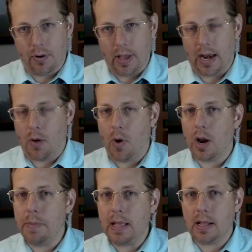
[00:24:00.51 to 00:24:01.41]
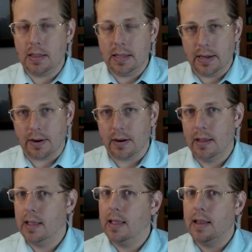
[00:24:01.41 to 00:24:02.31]
and I want to be clear.
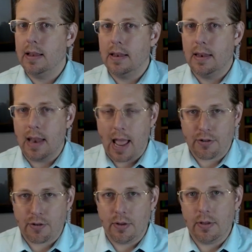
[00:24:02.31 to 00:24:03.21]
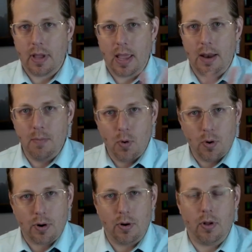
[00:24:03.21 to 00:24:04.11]
Natural and
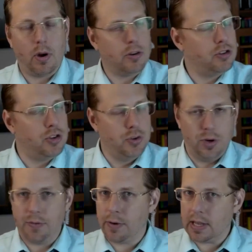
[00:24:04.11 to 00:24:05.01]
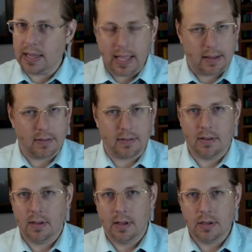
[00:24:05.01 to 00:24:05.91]
moral are two different things.
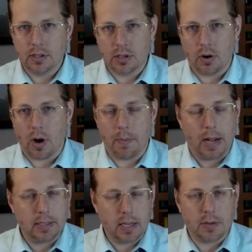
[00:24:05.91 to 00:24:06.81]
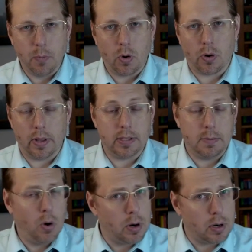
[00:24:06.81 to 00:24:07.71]
So I'm not saying it's moral, it's
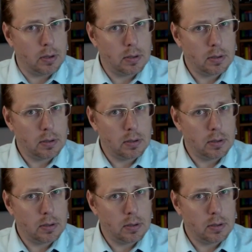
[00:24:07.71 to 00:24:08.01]
immoral,